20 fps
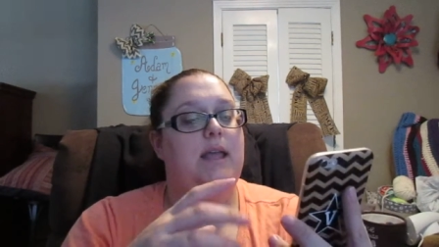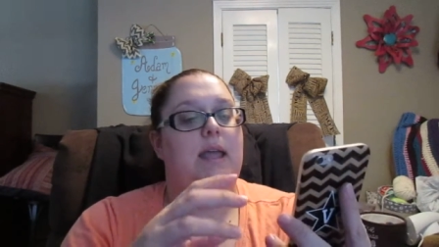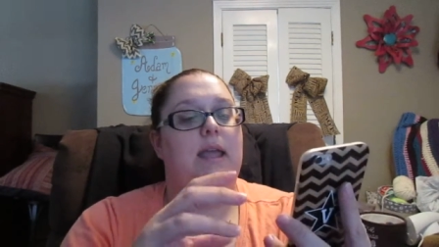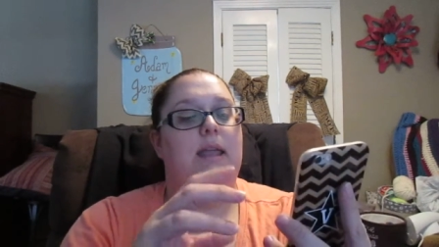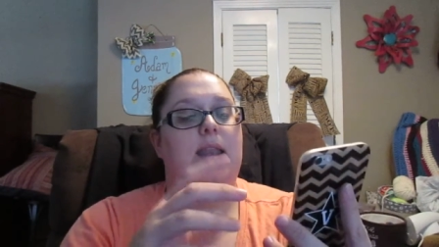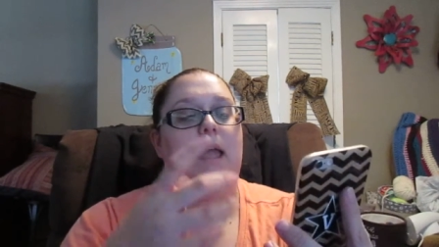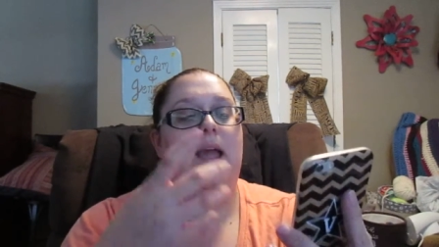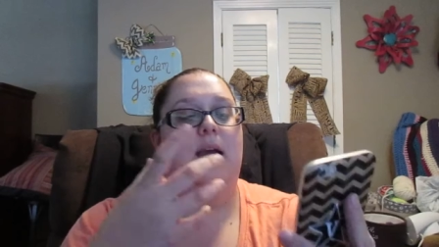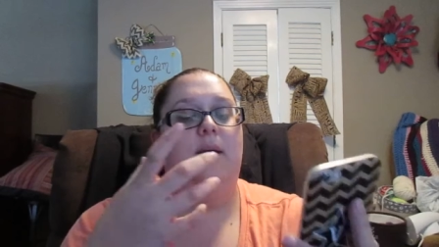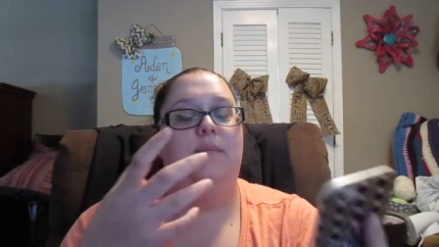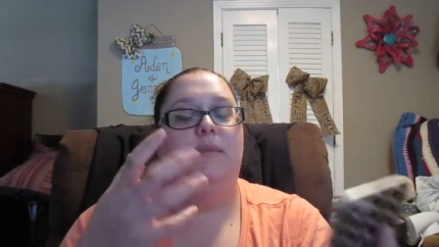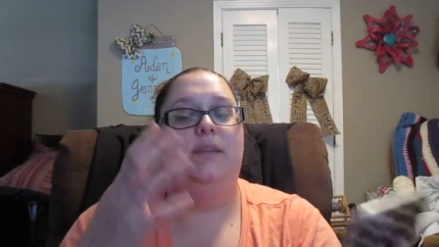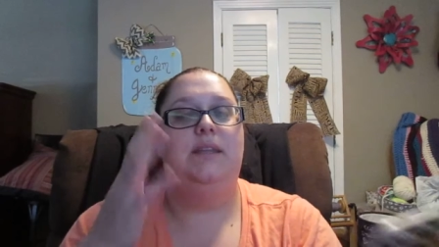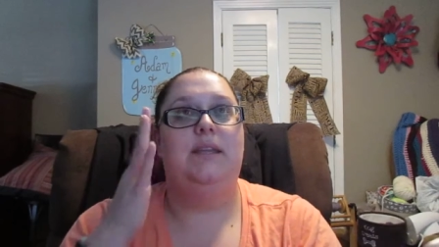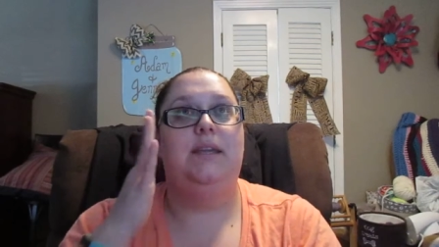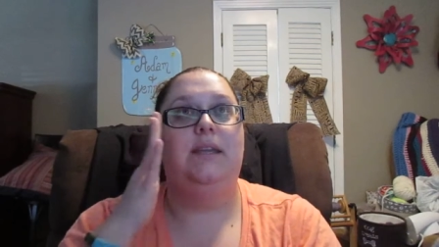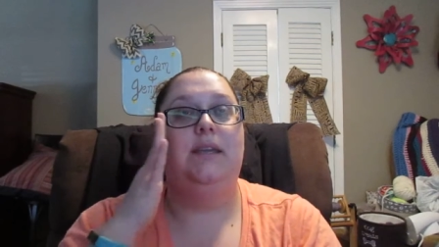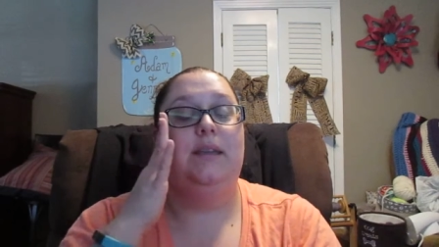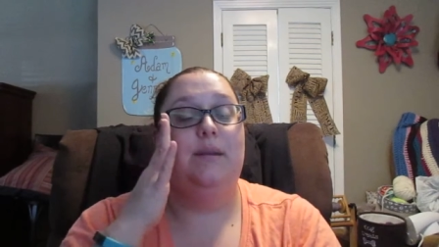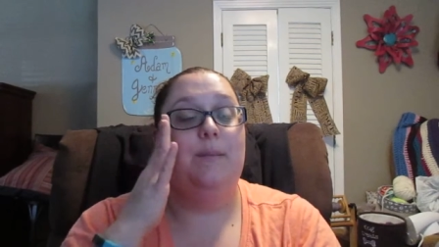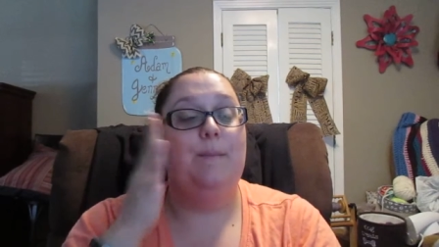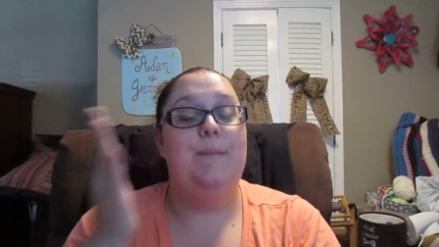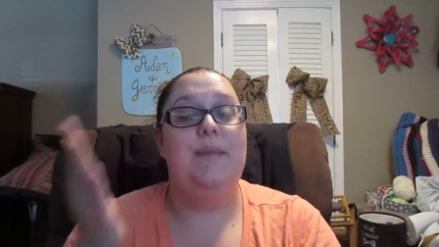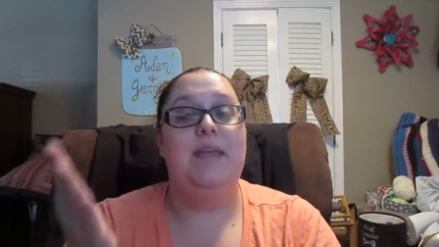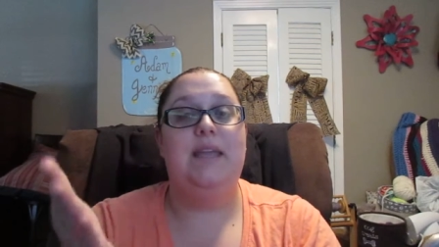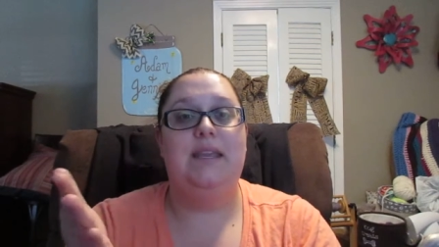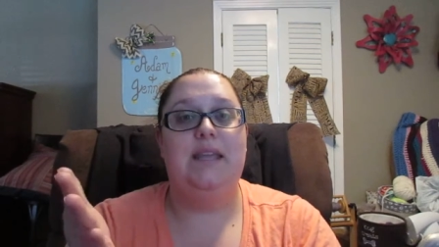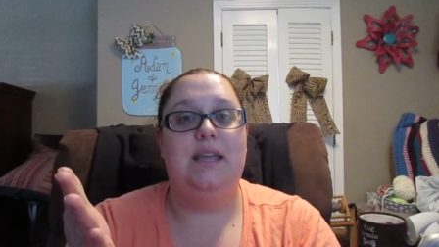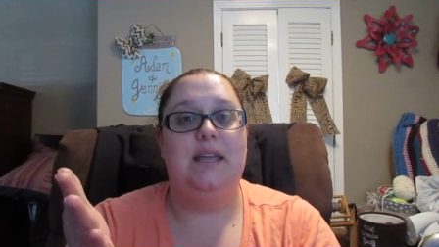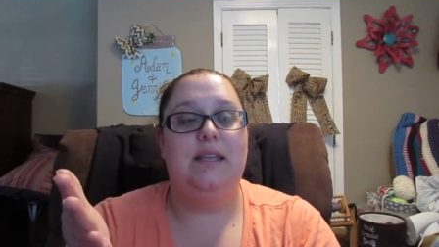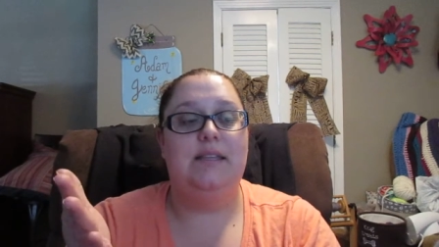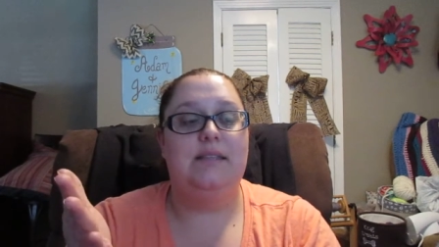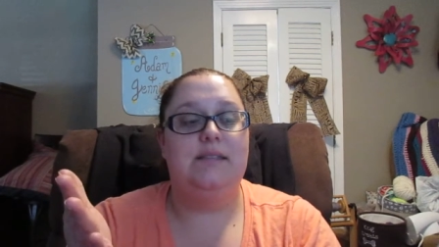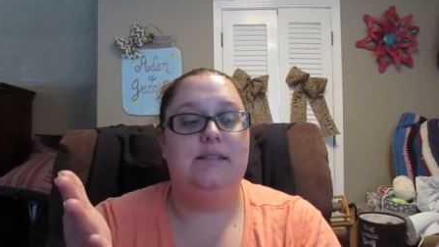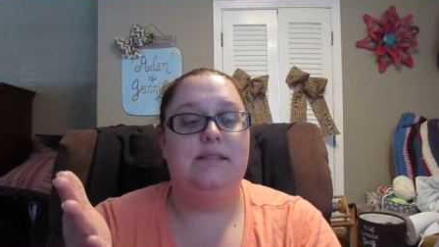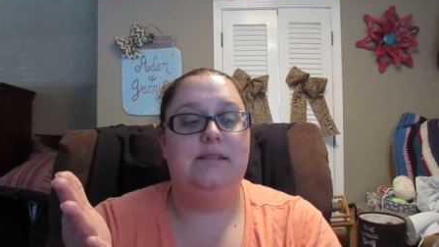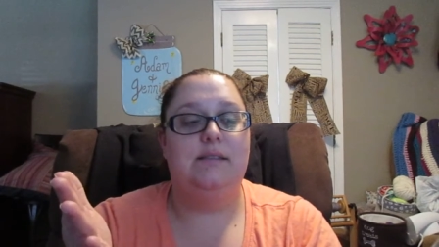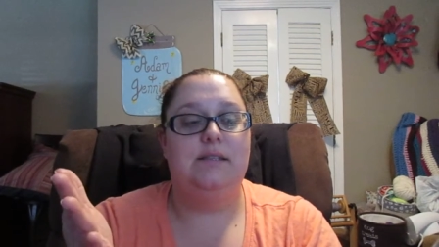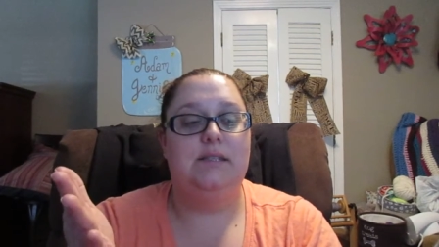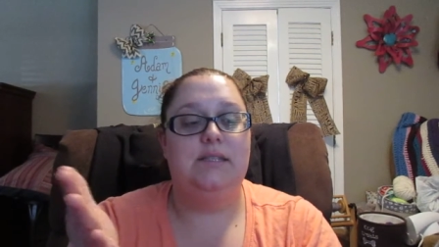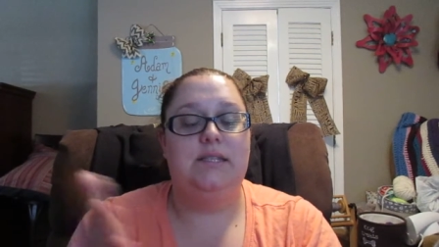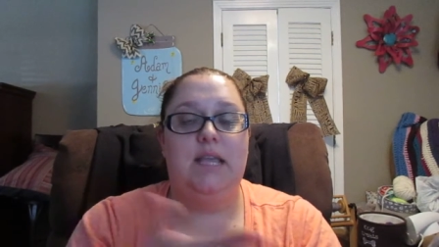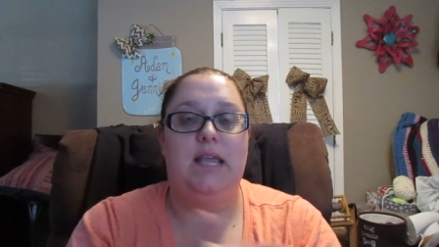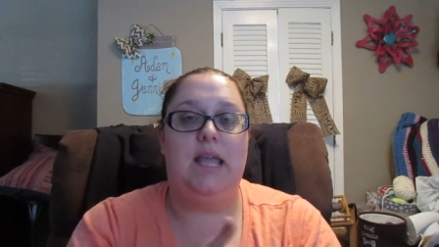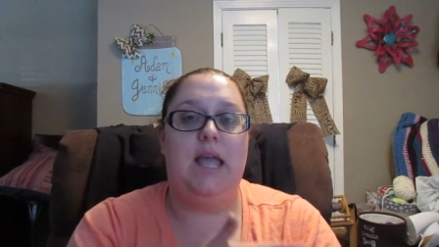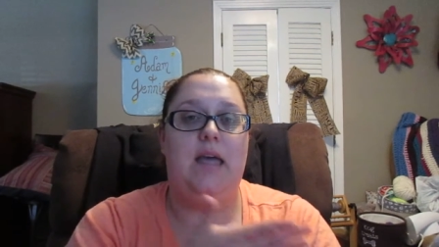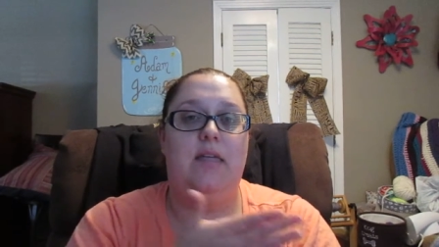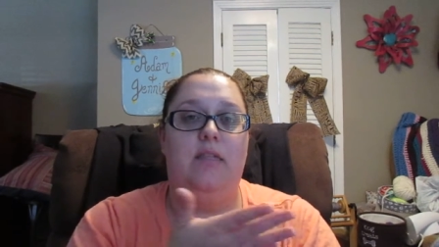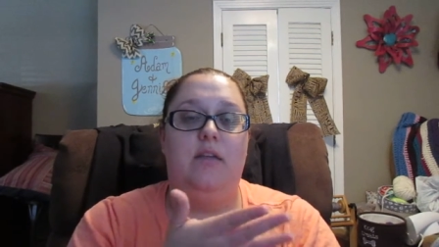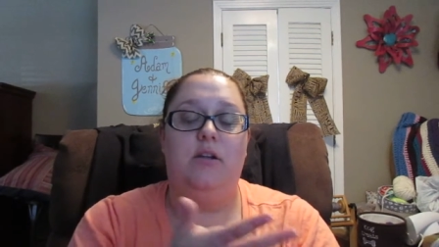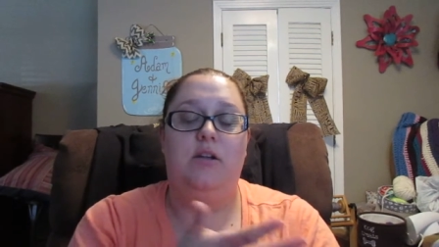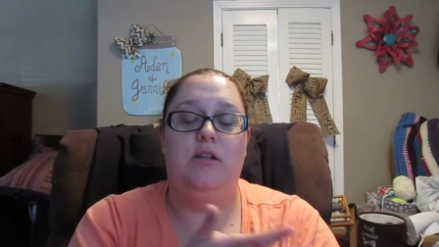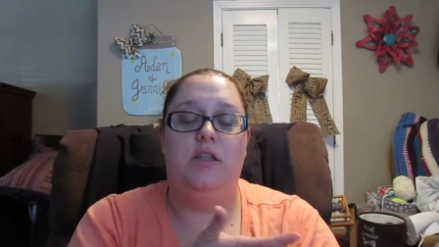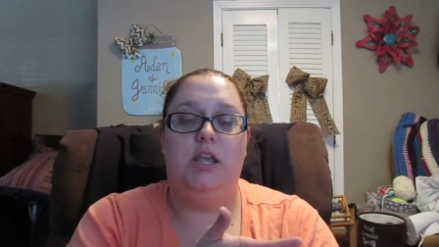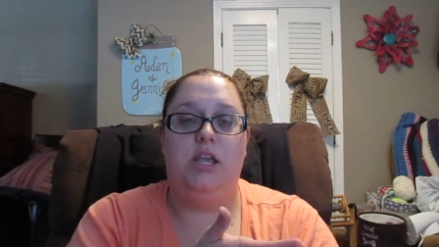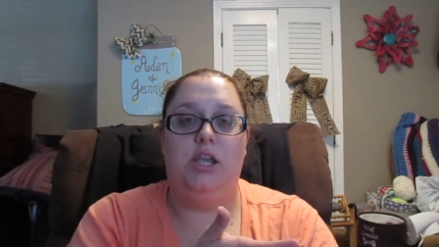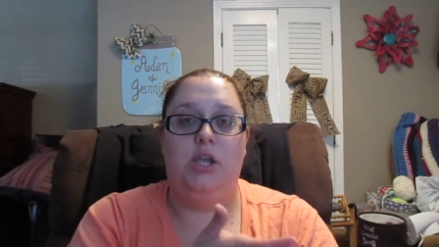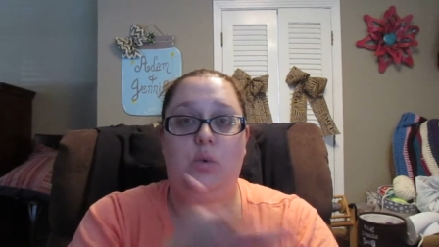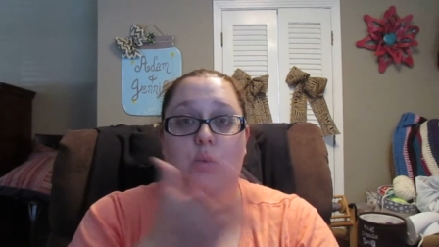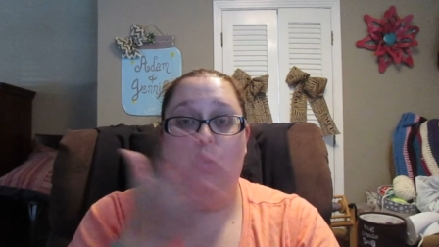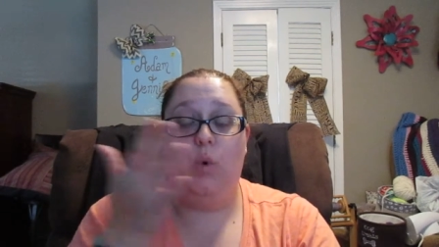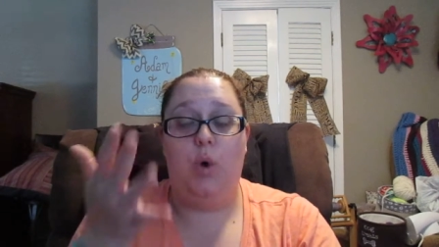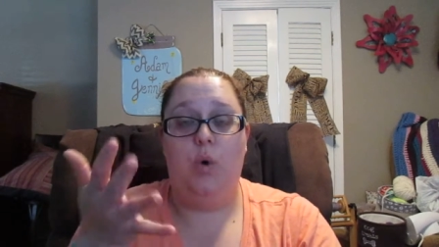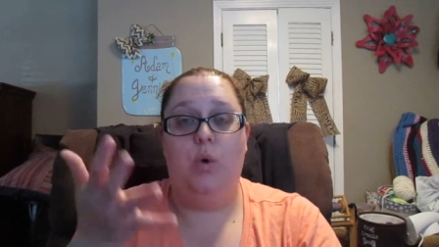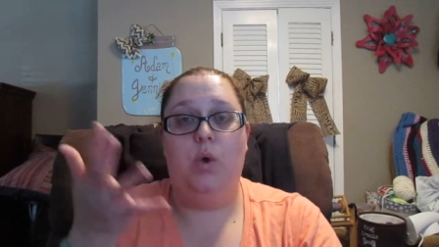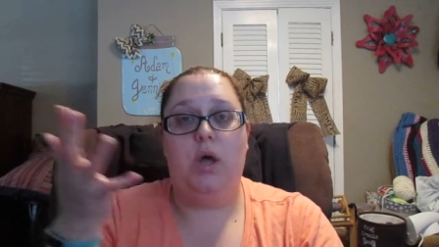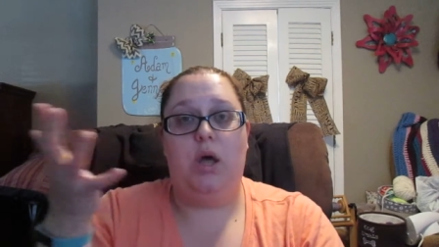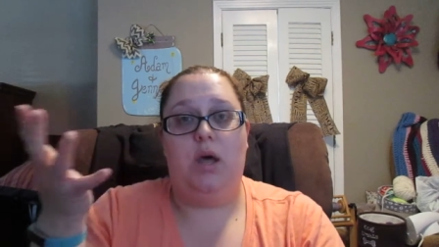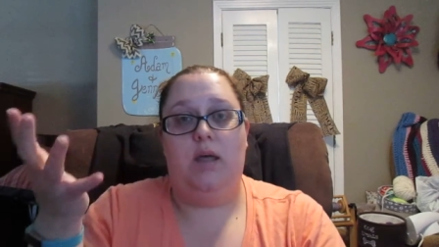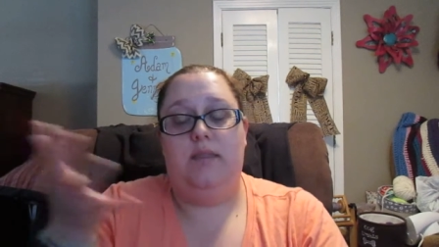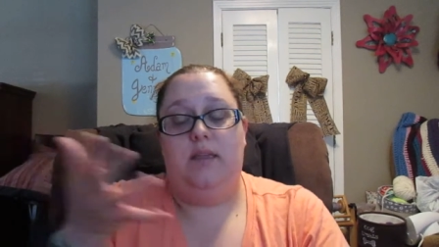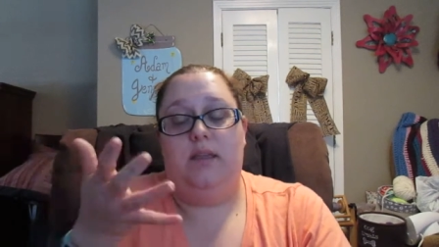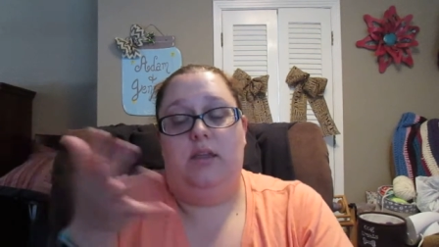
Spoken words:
and how many minutes together that you woke up,